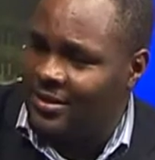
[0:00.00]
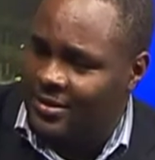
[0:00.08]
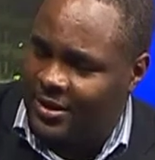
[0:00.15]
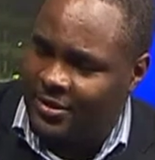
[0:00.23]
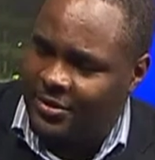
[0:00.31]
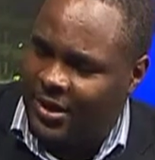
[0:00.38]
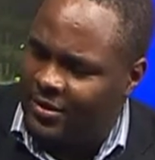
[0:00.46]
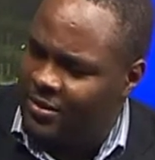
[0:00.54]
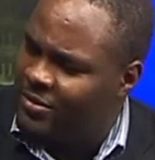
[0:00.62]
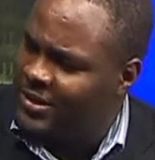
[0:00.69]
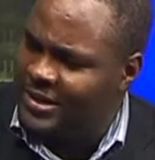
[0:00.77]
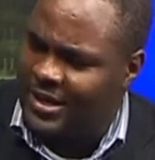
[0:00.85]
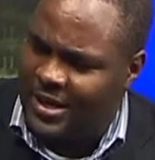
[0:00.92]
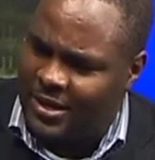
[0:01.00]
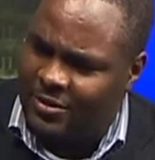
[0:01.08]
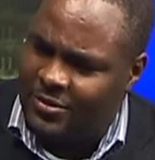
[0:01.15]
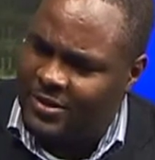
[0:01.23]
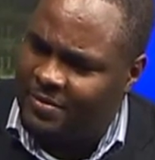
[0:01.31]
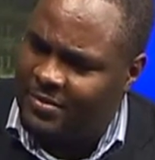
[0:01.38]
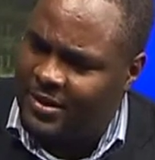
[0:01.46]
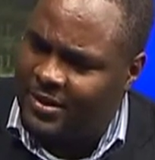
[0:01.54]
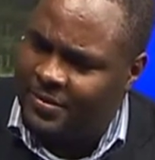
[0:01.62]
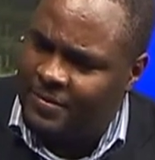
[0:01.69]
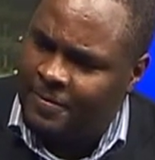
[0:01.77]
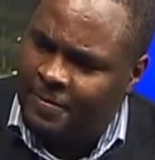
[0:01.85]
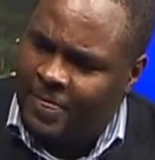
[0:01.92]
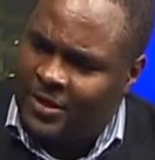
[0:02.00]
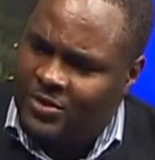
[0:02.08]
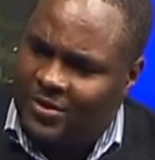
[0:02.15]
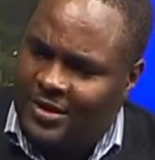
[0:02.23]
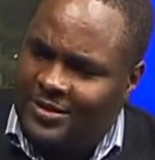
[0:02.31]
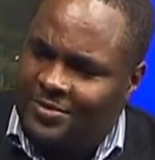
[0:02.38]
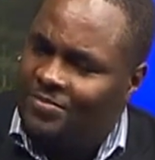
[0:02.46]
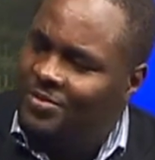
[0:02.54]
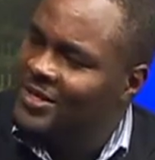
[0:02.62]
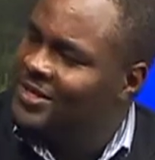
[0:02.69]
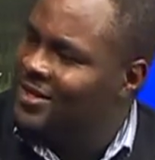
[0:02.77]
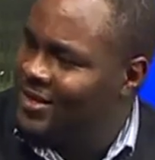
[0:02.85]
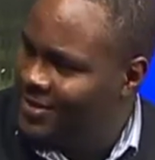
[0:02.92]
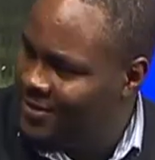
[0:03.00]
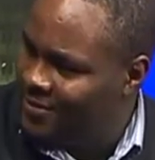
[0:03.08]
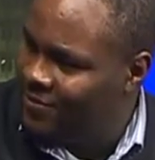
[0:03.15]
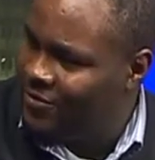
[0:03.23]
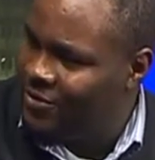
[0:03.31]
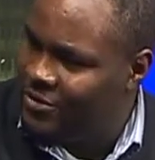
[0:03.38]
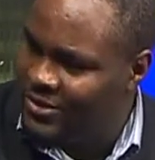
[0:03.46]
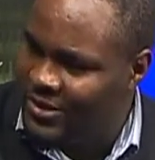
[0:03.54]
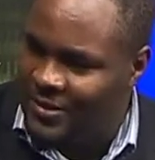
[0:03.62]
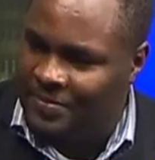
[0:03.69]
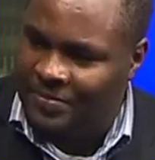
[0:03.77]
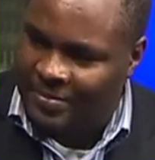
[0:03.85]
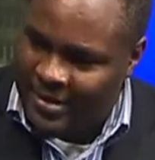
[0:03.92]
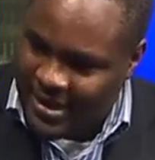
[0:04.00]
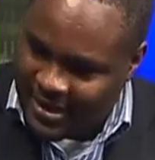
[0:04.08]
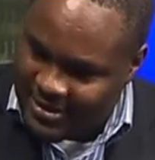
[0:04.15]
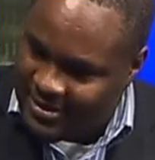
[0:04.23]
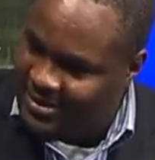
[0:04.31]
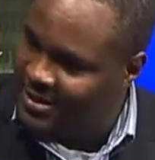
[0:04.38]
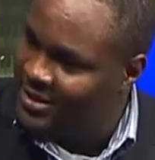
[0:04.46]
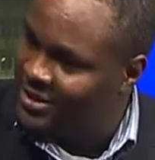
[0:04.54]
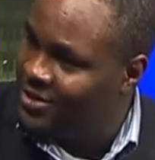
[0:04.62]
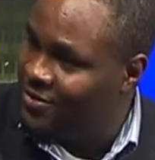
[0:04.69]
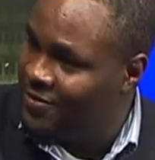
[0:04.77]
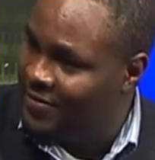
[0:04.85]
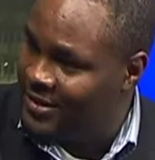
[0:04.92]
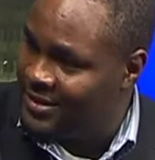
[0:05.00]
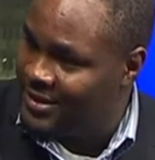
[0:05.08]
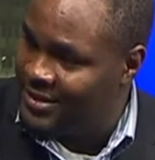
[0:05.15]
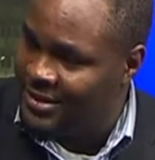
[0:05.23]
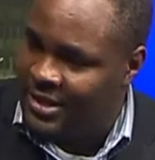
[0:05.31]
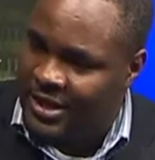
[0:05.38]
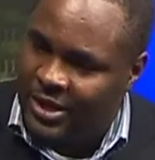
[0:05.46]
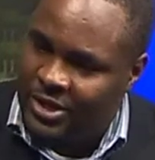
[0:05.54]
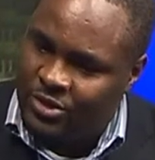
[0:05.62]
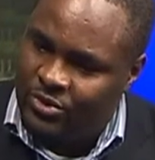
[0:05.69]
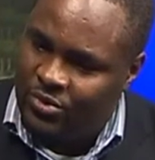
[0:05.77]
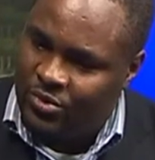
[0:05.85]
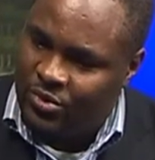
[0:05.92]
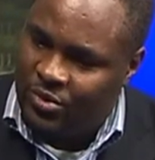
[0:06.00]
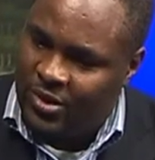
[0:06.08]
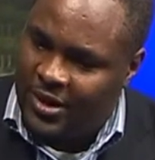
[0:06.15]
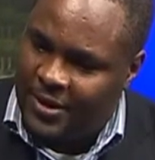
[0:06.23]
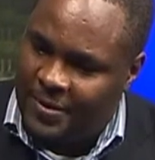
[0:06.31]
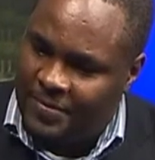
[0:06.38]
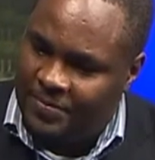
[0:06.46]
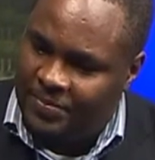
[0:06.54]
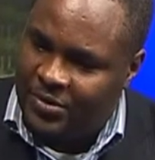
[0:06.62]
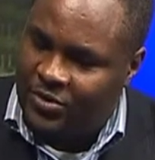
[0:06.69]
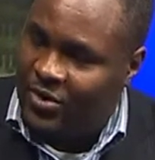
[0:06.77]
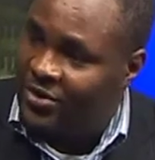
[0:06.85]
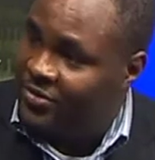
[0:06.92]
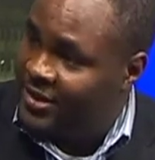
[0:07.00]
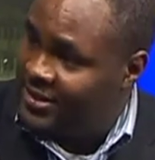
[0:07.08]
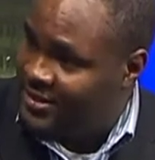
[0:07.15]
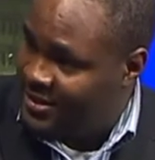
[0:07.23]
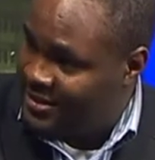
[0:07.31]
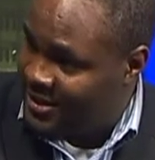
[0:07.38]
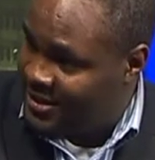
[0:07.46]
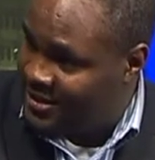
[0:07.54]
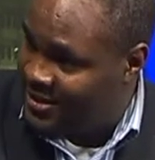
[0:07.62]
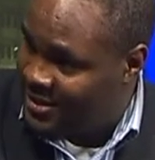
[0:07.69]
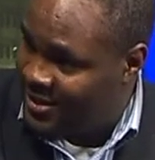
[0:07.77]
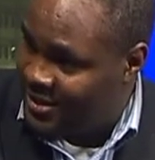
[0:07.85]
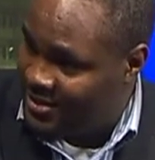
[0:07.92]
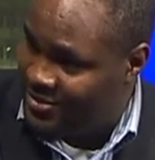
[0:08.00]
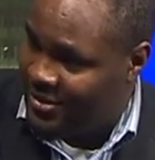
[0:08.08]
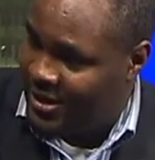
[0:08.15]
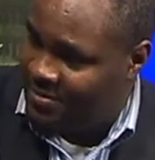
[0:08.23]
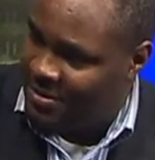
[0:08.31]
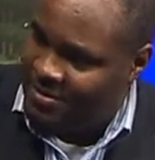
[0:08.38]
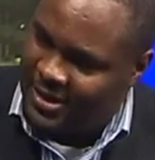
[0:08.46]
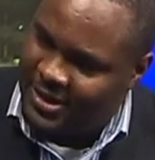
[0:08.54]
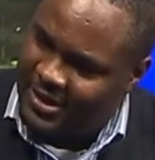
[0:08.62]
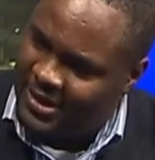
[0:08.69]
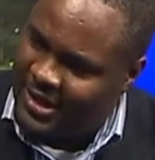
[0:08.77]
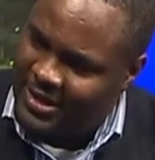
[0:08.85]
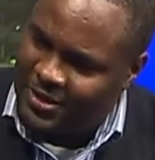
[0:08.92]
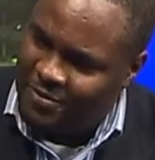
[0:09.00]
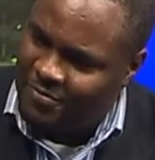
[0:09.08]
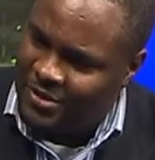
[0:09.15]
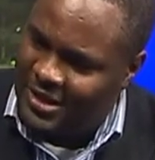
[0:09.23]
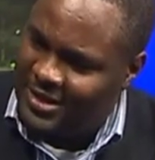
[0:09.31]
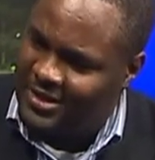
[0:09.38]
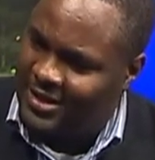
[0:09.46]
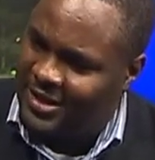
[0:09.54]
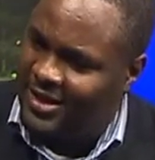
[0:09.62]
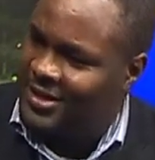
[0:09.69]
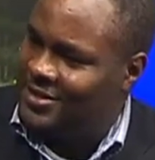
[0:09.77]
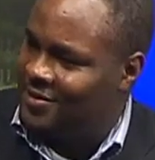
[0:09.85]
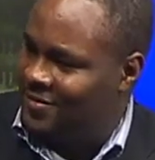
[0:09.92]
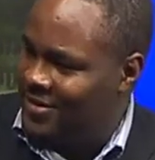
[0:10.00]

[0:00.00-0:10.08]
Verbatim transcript: I think it was in Kadad or something. So there's precedent for using existing general offenses to address such ills when they happen. But the idea of putting it in an HIV